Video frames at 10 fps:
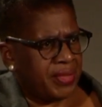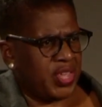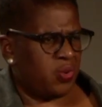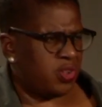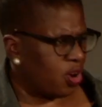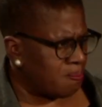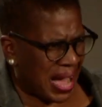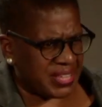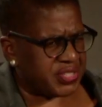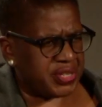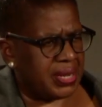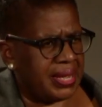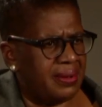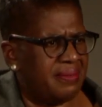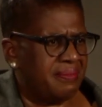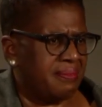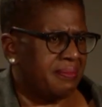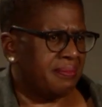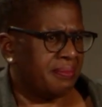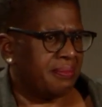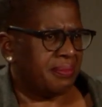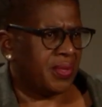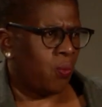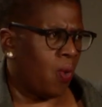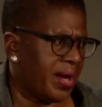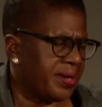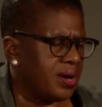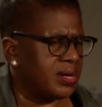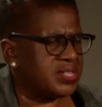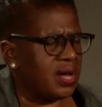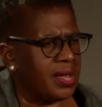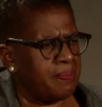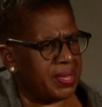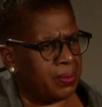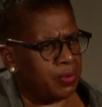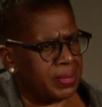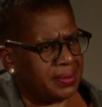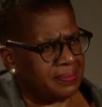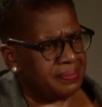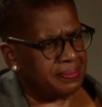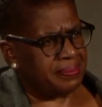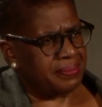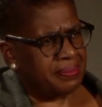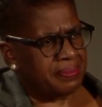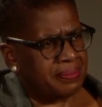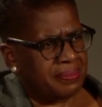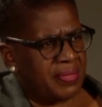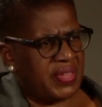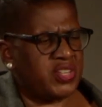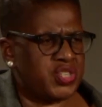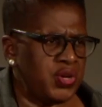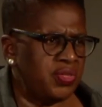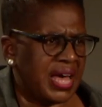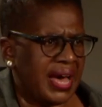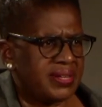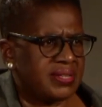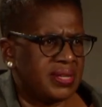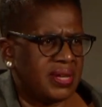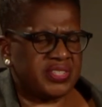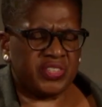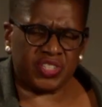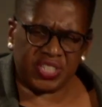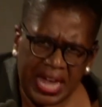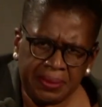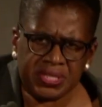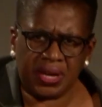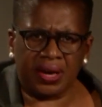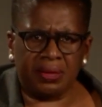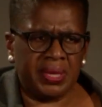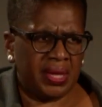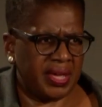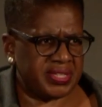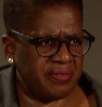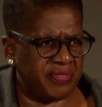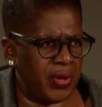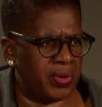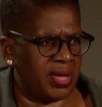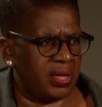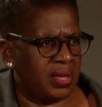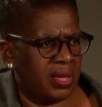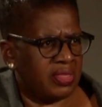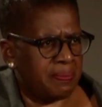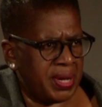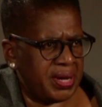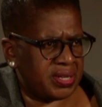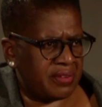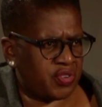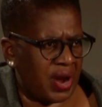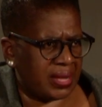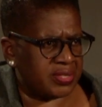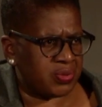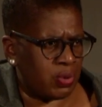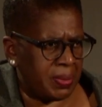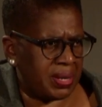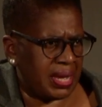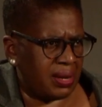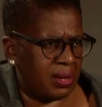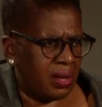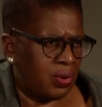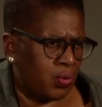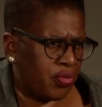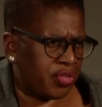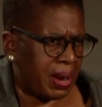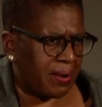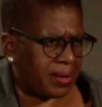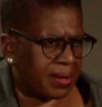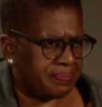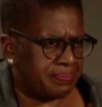You look masculine, why can't I be a woman? They do that at the same time as invoking the murder of trans women in North America.